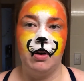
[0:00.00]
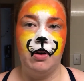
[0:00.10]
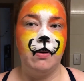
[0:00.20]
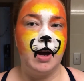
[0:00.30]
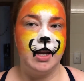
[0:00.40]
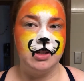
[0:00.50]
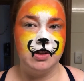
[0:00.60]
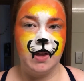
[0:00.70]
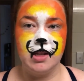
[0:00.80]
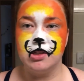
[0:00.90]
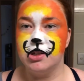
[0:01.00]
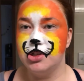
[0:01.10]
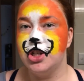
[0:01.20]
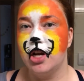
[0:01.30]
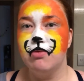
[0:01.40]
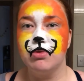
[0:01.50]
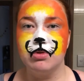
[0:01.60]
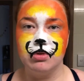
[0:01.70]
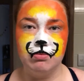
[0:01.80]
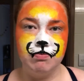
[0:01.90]
Alrighty, so that's the
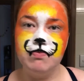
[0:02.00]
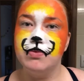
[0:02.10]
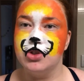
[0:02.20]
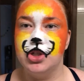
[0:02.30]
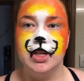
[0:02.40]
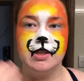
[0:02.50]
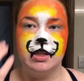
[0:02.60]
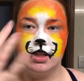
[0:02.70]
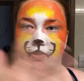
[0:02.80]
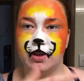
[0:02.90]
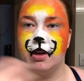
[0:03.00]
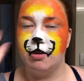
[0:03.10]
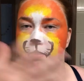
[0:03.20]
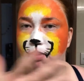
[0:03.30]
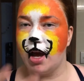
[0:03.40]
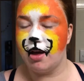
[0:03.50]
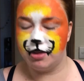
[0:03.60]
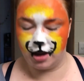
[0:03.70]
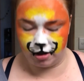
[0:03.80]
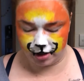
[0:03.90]
general gist of the mouth
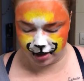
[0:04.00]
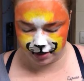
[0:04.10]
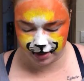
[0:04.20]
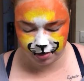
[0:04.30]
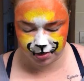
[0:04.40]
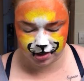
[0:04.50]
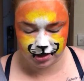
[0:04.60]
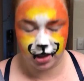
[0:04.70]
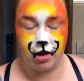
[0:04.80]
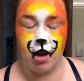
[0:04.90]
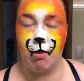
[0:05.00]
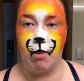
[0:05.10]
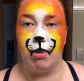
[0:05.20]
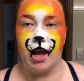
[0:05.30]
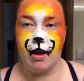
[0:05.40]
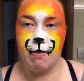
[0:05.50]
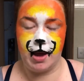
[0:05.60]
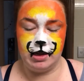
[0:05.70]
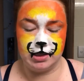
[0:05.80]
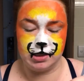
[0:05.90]
area, and that bit's done, and my black
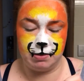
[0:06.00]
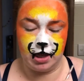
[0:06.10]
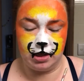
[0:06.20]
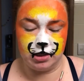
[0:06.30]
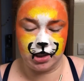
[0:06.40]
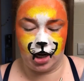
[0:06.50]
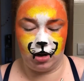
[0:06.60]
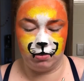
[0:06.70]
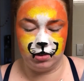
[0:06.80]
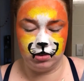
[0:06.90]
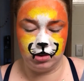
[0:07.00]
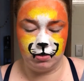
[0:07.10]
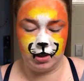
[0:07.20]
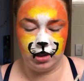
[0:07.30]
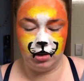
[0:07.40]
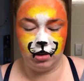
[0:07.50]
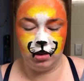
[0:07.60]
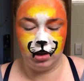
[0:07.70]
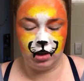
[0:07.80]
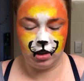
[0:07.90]
paint is being terrible to me.
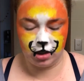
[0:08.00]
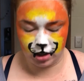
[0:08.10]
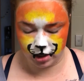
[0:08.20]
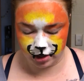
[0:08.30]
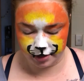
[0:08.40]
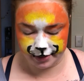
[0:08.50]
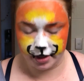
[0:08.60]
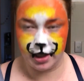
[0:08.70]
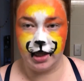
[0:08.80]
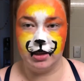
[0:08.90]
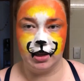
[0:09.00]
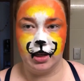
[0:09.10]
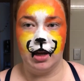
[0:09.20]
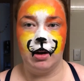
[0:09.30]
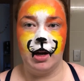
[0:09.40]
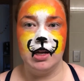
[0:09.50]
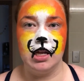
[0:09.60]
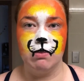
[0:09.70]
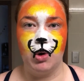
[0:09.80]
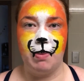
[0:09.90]
I
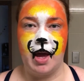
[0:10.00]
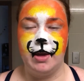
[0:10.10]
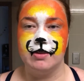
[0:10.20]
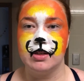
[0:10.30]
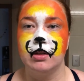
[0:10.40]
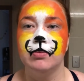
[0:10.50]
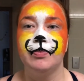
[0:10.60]
need more paint.